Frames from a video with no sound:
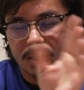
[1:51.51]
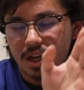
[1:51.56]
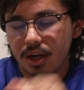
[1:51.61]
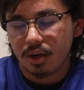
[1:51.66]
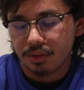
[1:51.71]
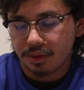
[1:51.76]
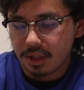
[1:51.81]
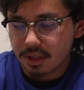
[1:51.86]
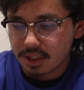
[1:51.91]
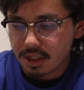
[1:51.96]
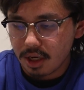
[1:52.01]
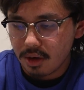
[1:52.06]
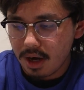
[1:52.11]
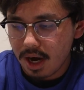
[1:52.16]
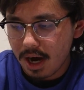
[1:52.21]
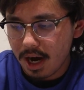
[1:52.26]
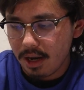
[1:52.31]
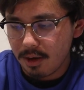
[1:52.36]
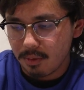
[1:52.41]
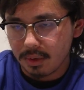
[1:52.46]
I don't think so.
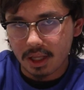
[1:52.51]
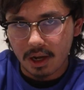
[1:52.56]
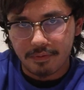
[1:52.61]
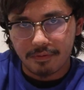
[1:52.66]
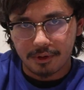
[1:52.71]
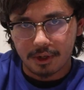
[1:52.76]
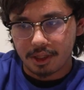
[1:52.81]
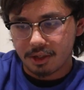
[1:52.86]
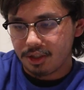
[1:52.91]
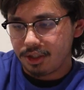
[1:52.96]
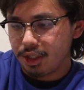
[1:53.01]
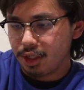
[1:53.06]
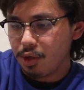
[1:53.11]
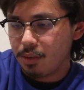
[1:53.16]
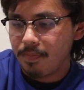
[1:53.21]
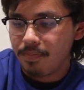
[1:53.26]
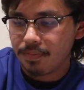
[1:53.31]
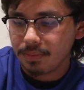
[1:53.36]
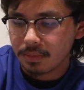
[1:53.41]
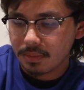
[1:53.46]
All right, without further ado,
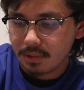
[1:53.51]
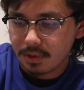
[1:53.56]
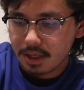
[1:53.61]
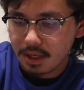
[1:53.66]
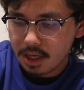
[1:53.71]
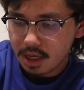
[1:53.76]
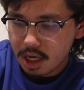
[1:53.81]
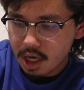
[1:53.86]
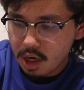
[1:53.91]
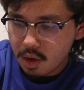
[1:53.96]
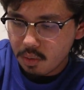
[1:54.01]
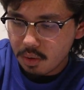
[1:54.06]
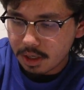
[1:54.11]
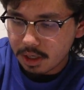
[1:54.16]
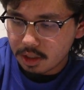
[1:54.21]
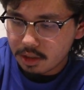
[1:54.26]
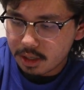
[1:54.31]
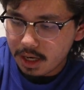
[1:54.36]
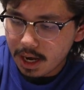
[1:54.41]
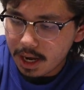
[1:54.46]
we're
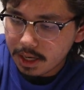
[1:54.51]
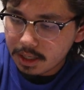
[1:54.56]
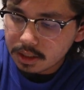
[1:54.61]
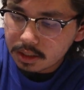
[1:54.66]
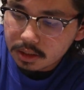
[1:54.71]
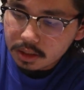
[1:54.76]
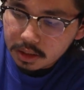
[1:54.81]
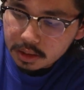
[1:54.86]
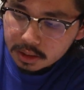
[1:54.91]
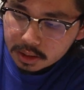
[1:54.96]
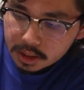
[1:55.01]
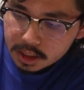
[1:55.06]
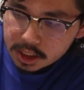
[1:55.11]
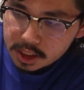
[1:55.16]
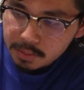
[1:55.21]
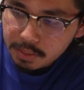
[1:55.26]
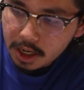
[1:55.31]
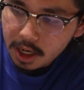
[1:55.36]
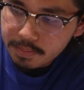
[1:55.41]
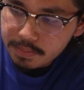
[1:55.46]
gonna crack this
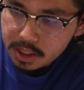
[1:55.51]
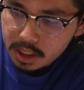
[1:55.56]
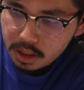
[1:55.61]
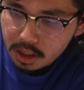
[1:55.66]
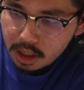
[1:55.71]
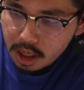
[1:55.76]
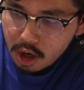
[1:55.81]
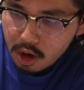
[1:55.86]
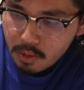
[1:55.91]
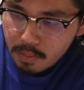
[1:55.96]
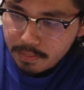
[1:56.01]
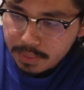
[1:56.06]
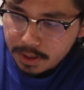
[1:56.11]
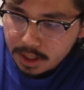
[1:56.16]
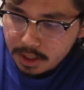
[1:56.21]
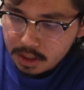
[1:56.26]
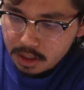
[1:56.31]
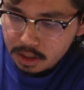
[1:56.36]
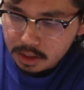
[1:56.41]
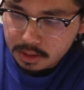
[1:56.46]
puppy
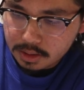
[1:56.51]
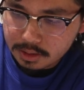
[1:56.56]
open.